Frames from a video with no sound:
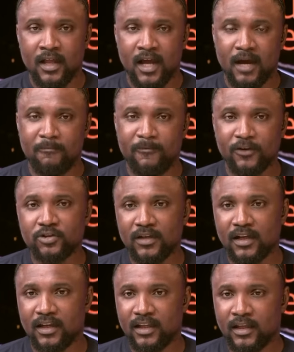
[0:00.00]
Um,
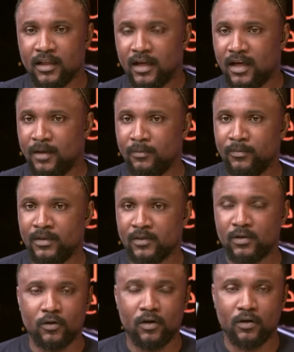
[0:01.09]
fortunately, um, there's
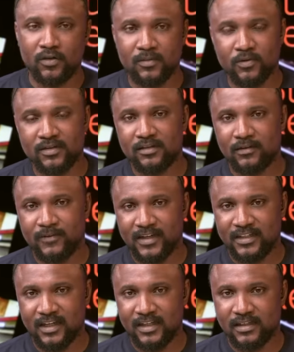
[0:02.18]
what they call osmosis of
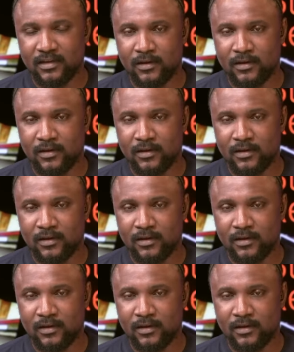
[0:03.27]
ideas.